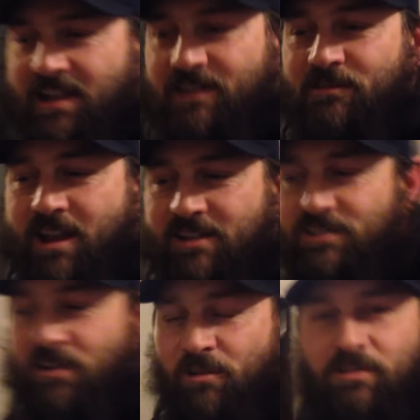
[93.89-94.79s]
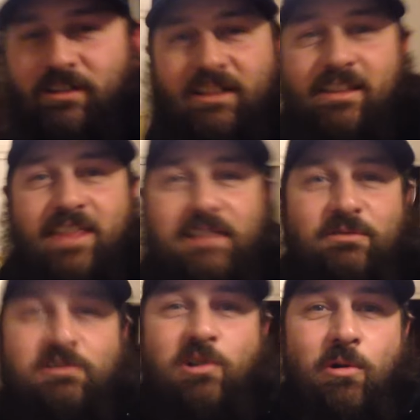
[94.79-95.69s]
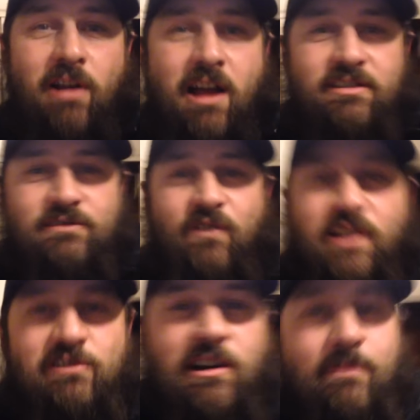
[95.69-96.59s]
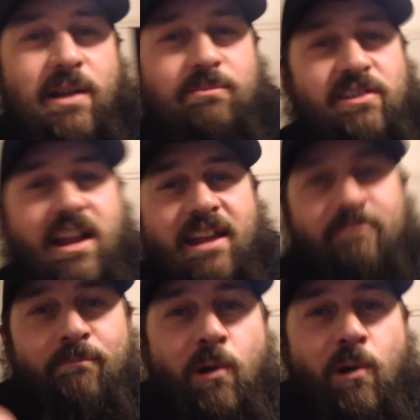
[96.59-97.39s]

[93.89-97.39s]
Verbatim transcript: Anyway, so that's what's going on. This video's going to be up tonight.